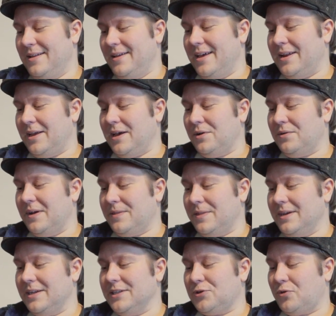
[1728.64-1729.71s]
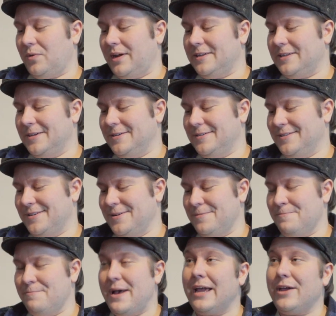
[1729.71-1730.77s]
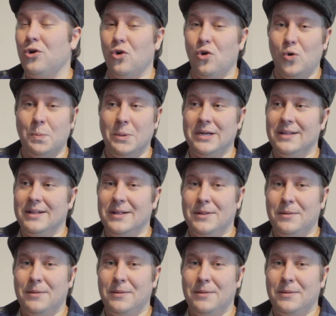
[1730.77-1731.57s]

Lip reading: Anyhow, I think it's great. Back Home,